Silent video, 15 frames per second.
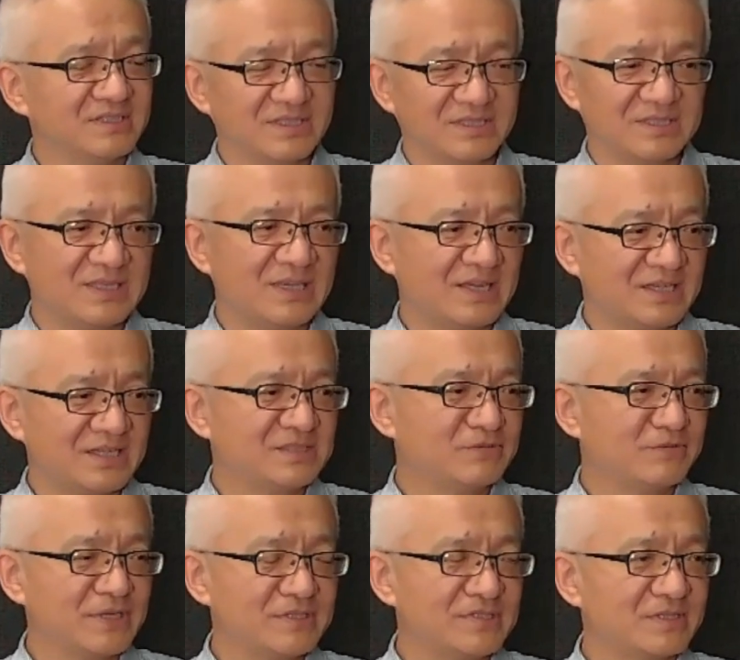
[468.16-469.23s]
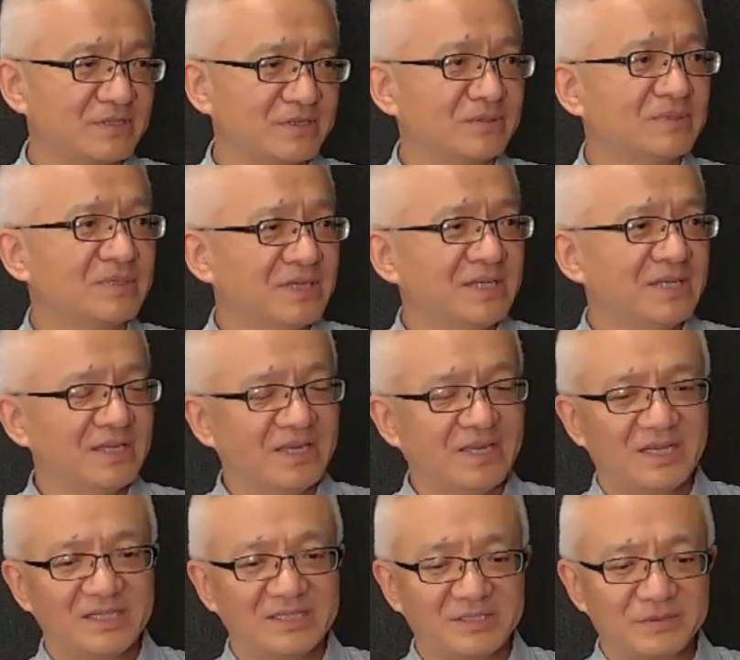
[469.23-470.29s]
Yeah, it's very slow.
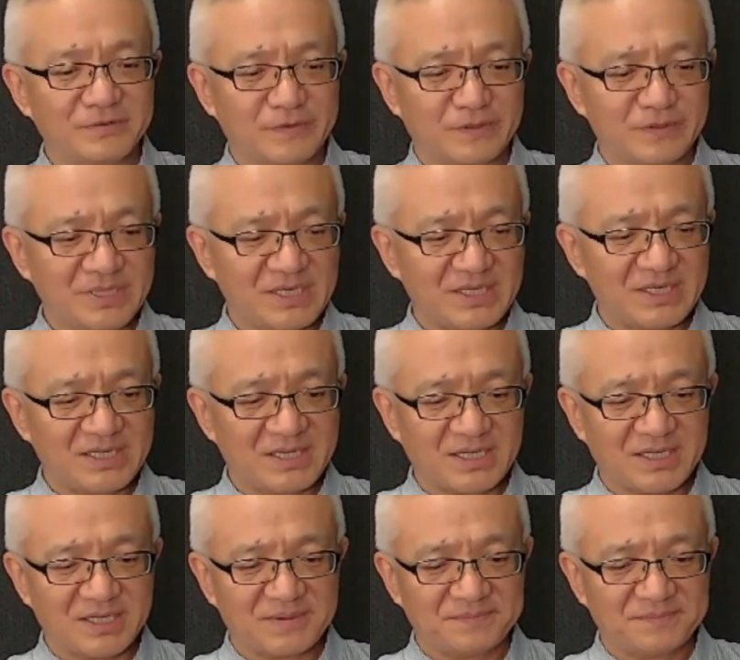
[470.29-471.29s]
And for the